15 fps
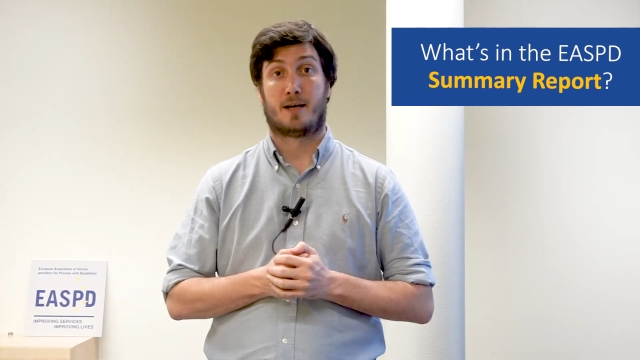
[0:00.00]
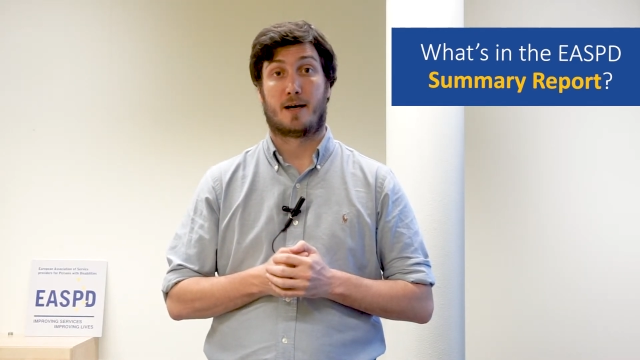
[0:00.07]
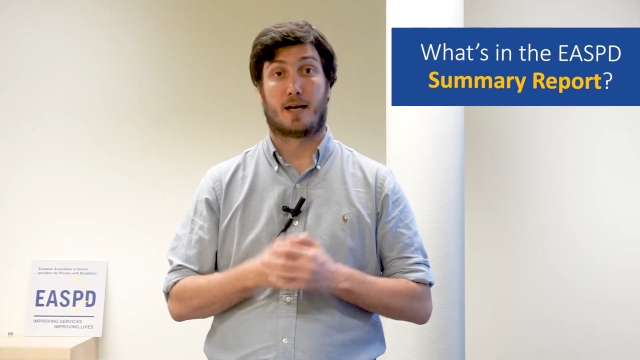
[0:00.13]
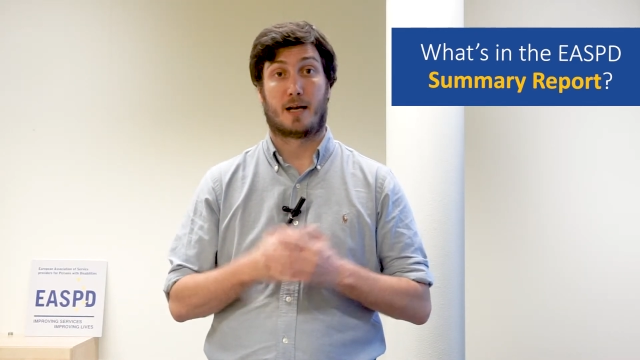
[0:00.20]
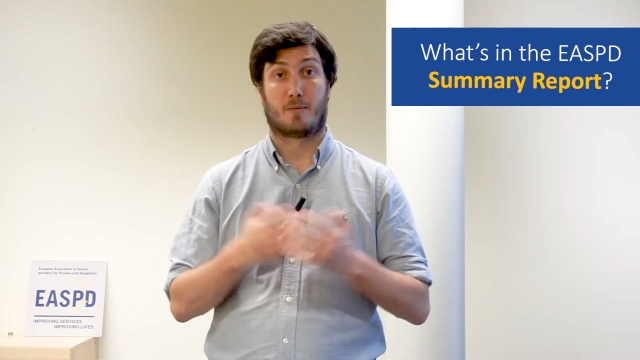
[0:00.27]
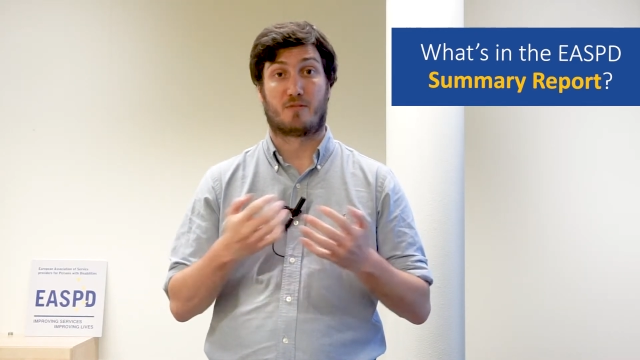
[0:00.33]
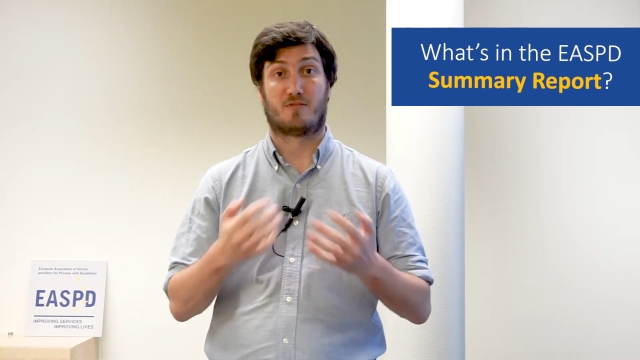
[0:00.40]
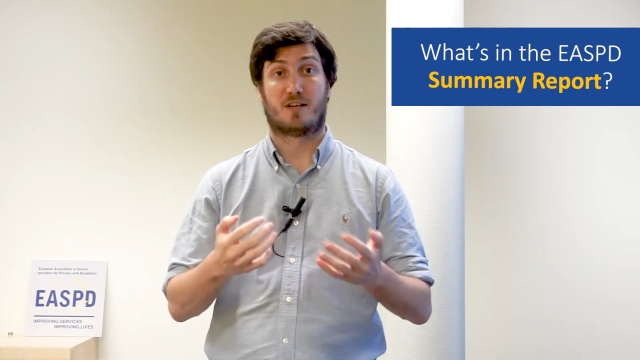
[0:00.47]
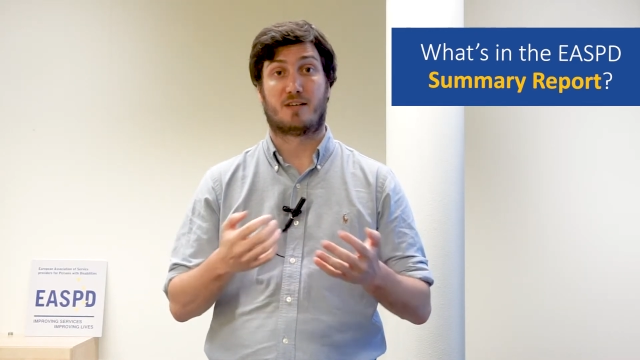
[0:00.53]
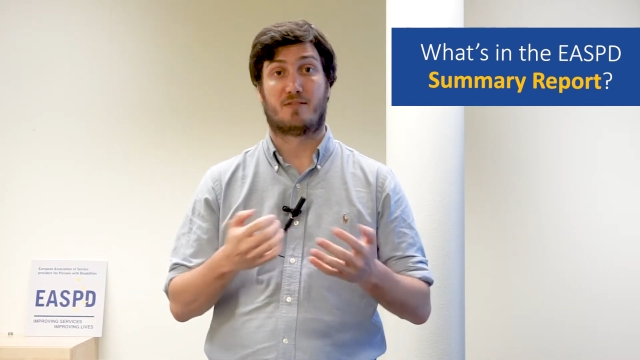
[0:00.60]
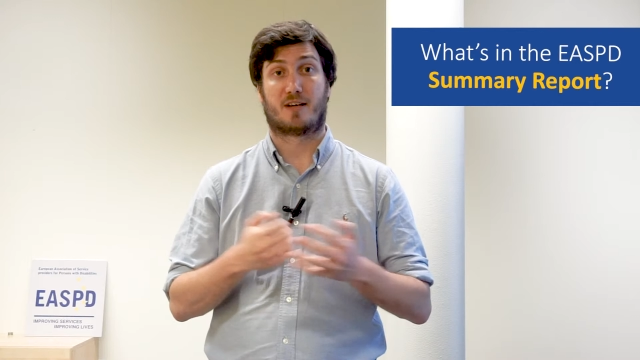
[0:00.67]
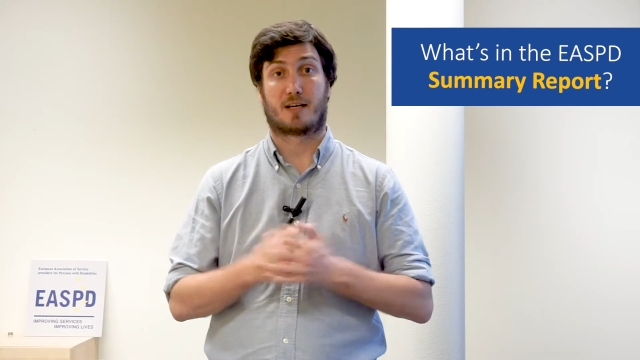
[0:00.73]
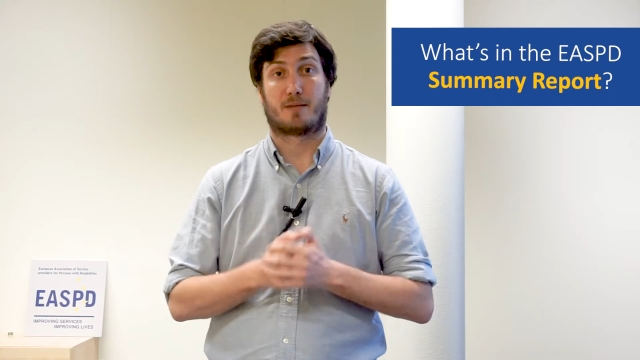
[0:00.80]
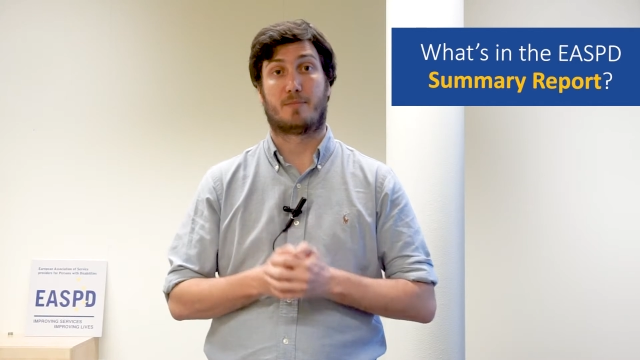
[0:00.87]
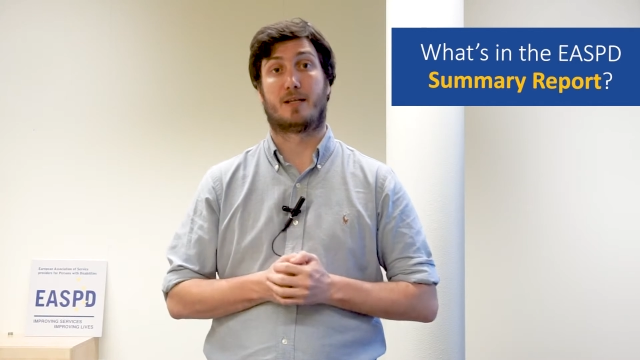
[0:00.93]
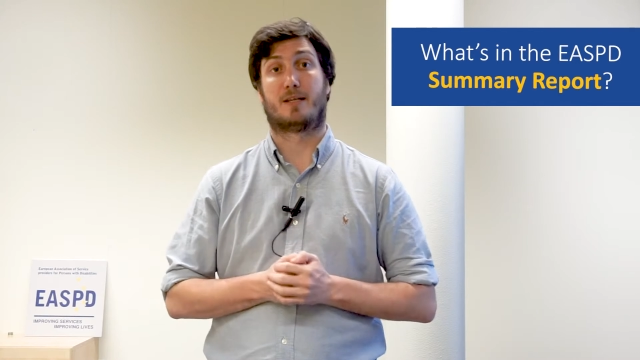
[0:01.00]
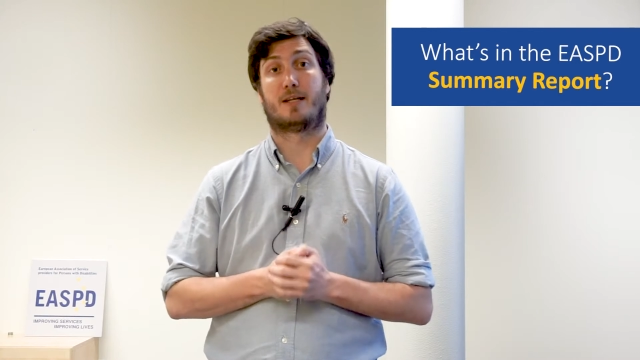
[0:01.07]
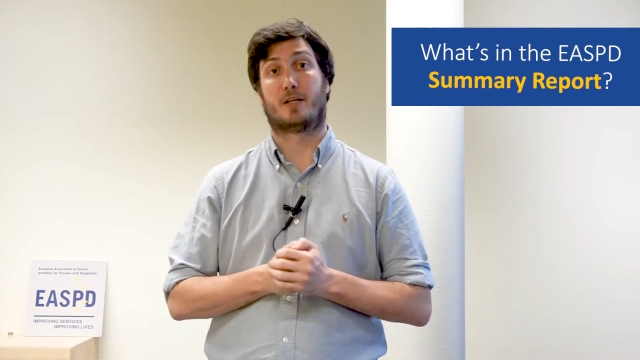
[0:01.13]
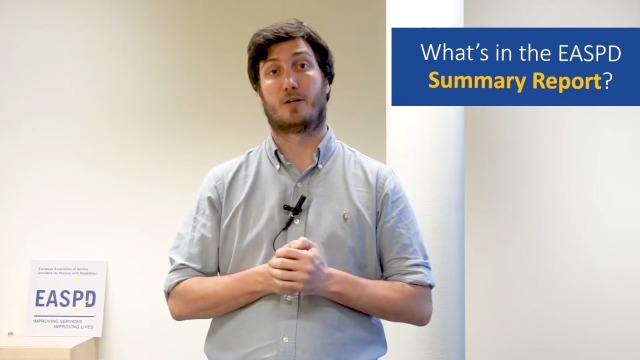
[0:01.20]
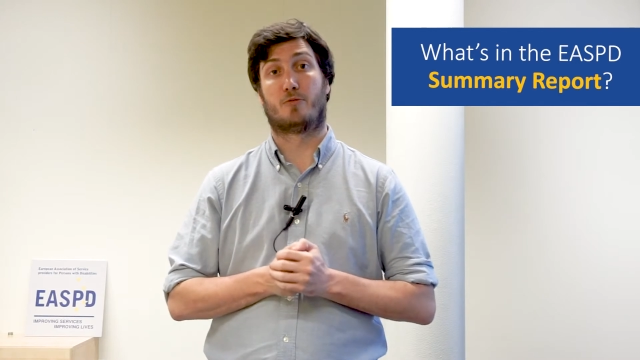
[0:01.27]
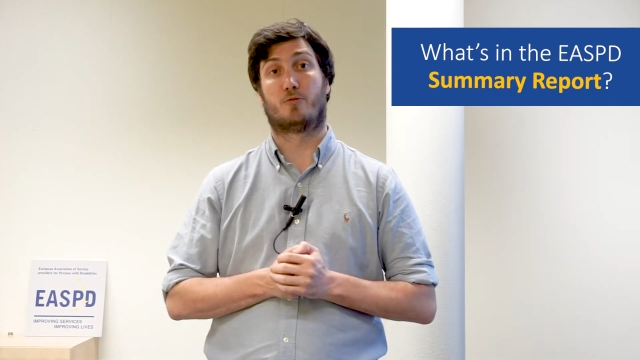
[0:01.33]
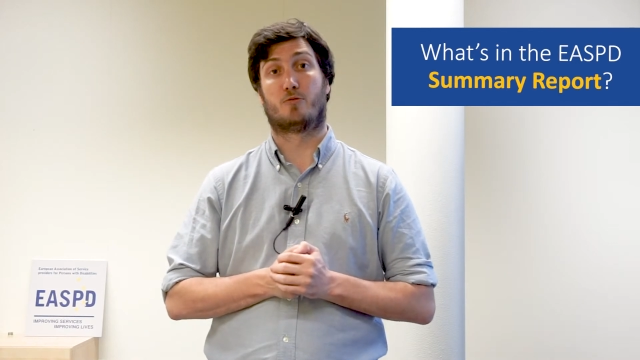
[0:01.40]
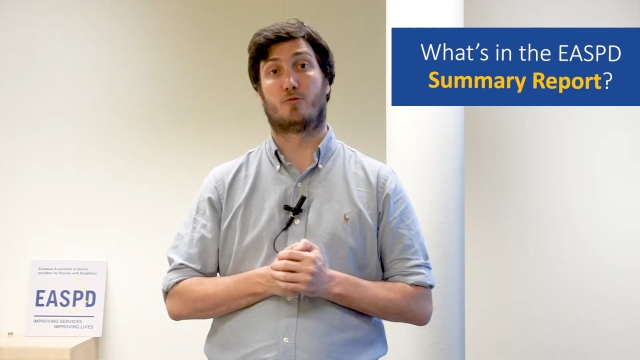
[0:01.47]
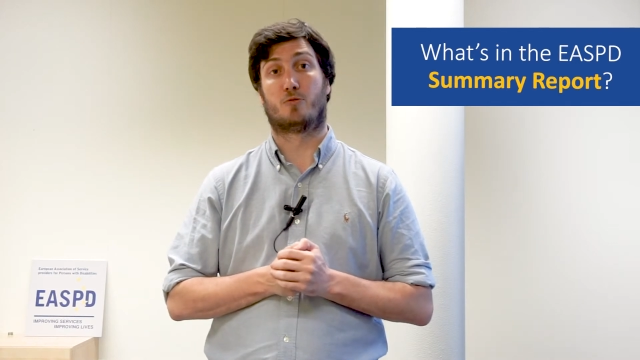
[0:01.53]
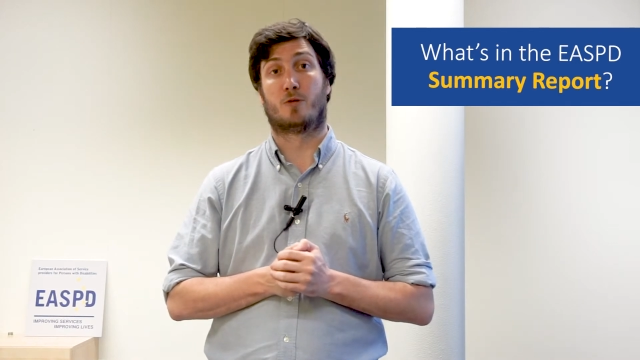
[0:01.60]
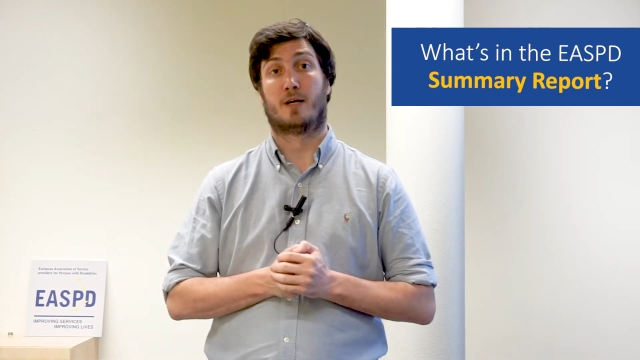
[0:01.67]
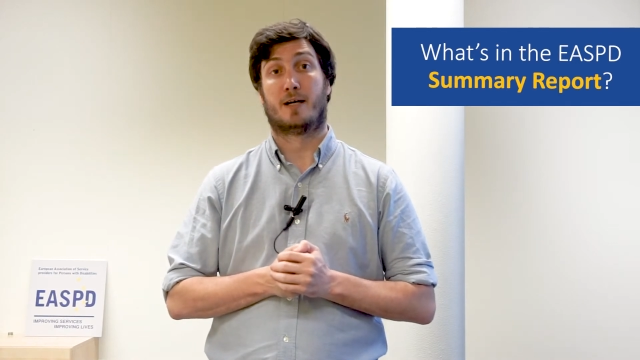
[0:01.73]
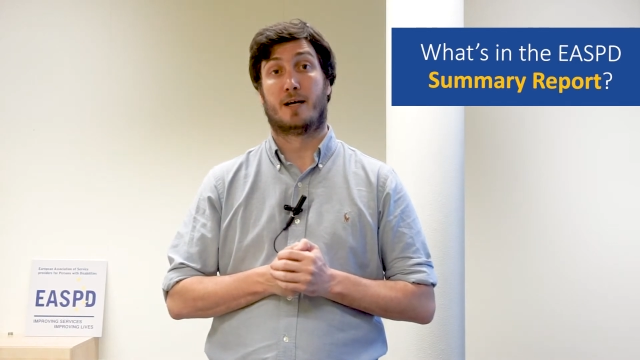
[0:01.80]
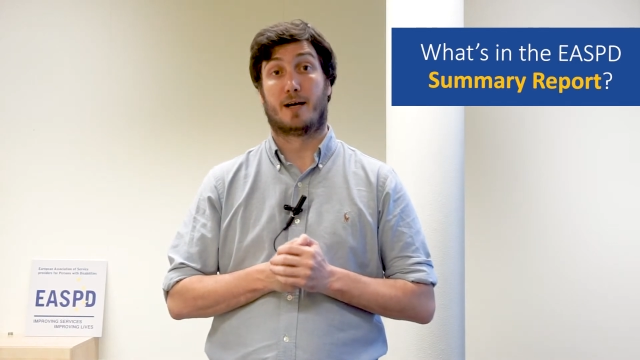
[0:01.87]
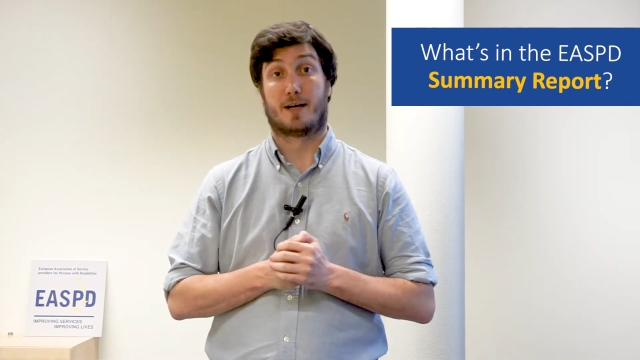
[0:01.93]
and I would really recommend that you all